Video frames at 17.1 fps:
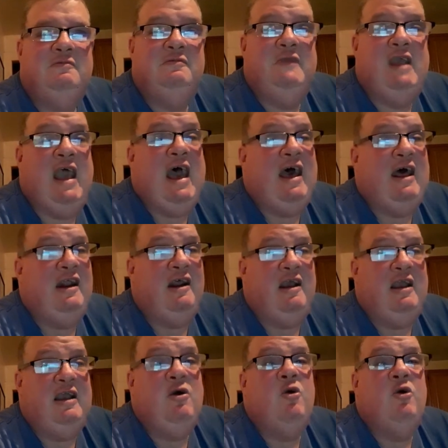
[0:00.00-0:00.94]
Yeah,
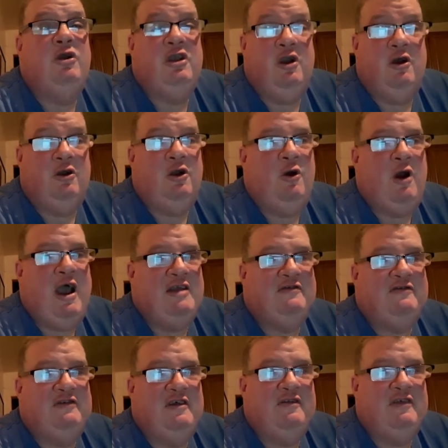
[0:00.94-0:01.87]
you're right,
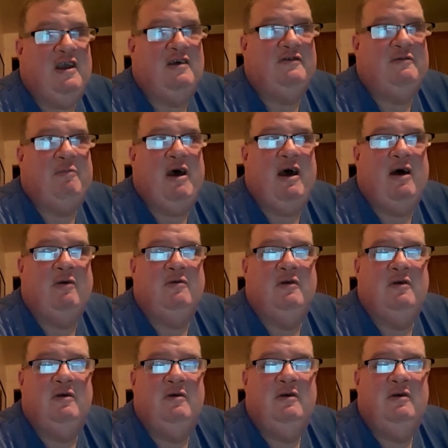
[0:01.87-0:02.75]
Cynthia. It's about.